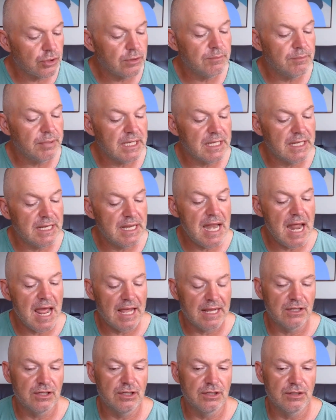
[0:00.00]
be a
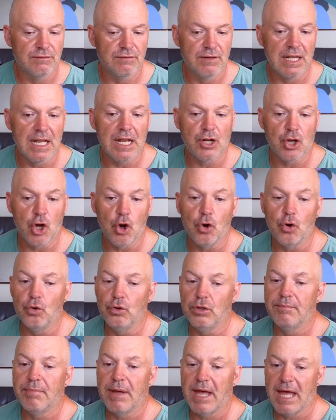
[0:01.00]
negative
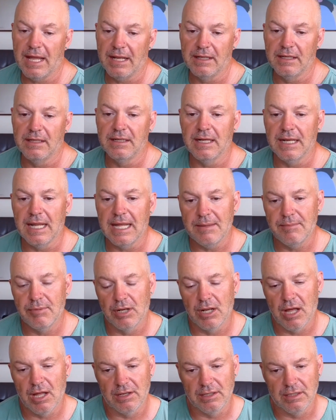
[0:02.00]
codependent label
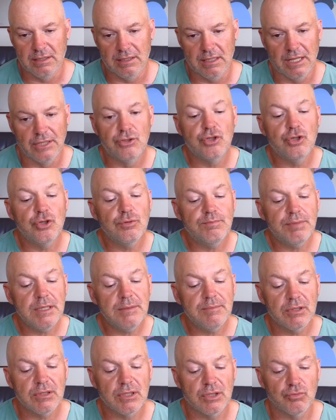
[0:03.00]
on it. And two
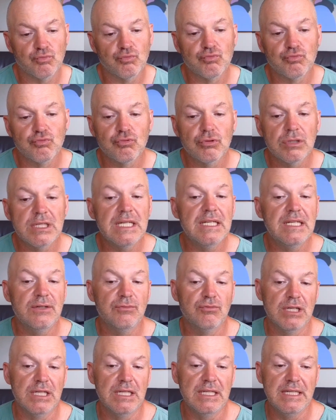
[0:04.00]
people that really,
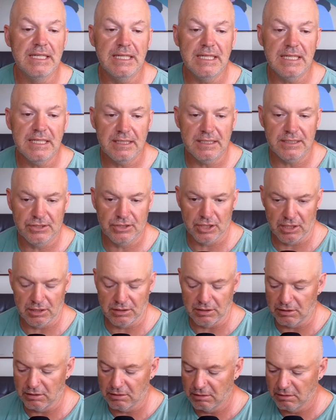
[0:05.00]
really need each
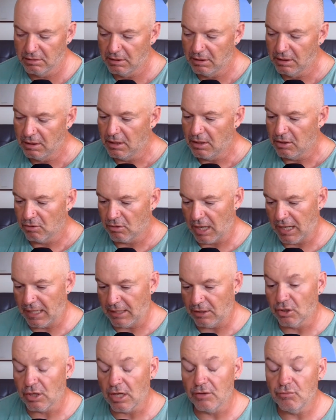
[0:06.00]
other, right?
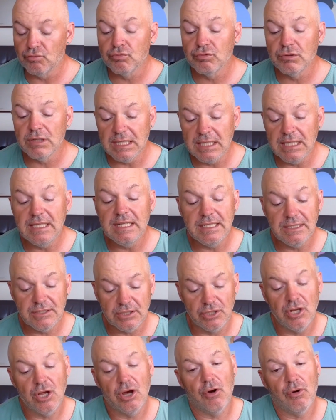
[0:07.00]
Look, I really need
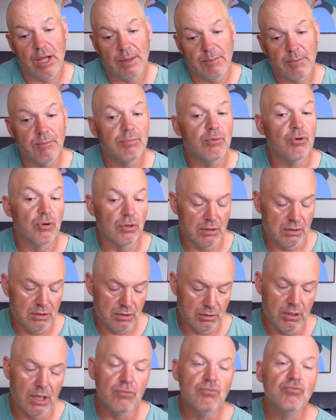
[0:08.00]
to know I'm important to
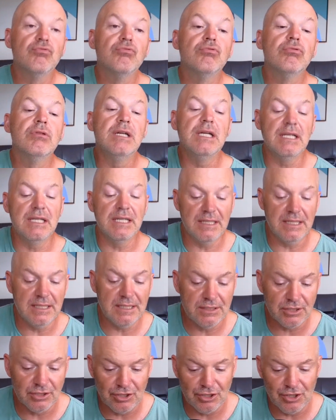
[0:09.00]
you. I really
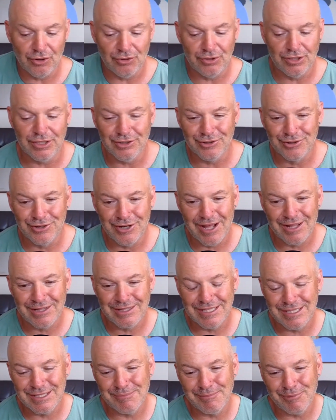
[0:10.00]
need to know that you're not
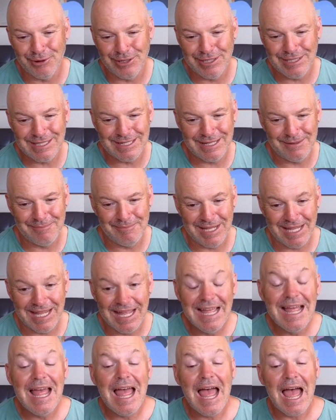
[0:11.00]
disappointed in me.
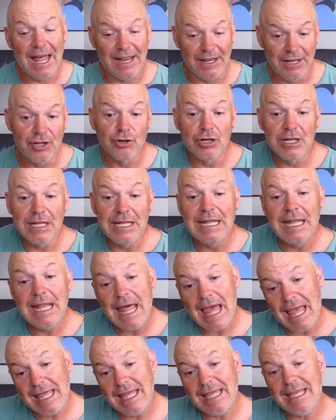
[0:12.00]
And they're
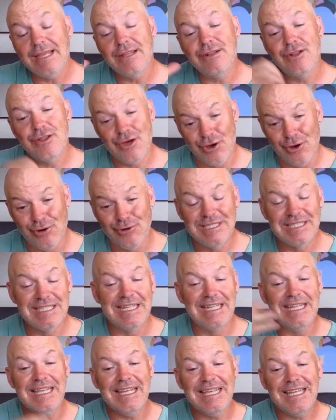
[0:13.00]
laying those
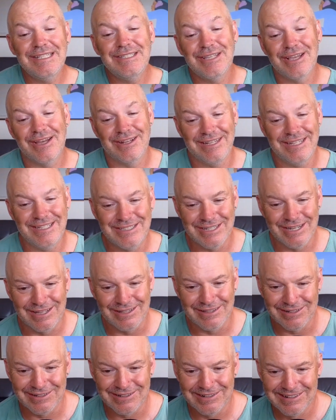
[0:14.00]
needs on each
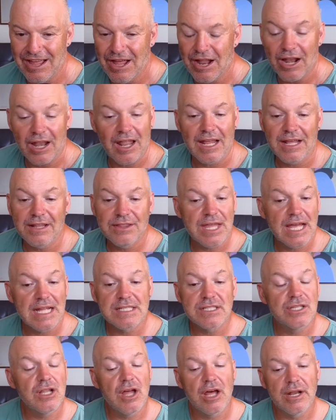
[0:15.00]
other. Like,
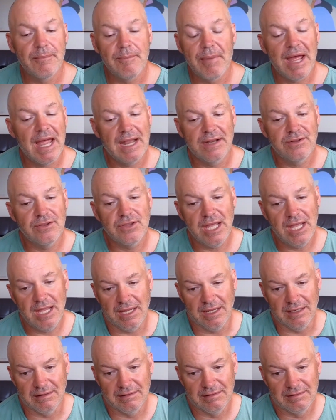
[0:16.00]
that's not a bad
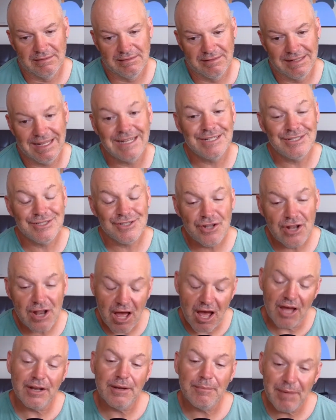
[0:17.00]
thing. That is
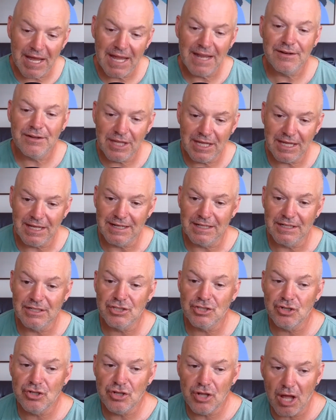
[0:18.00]
not a bad thing. That
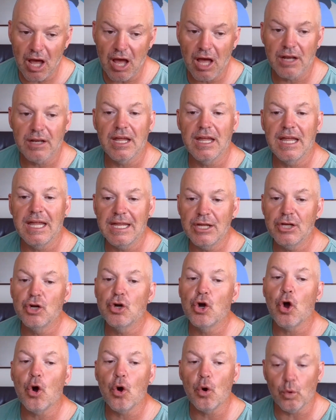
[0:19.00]
is not a
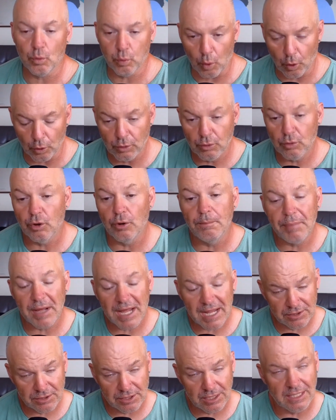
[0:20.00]
quote unquote
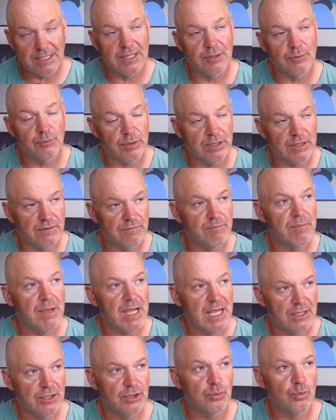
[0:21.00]
bad thing that we have
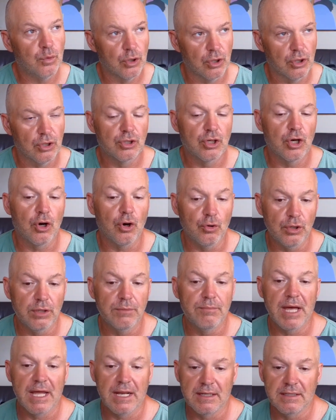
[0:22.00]
made the word
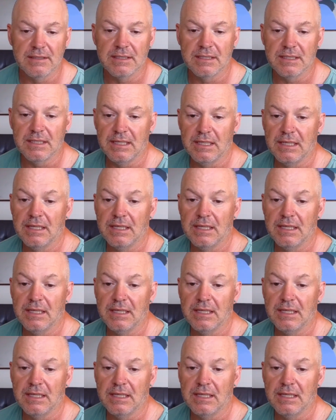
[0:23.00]
codependency.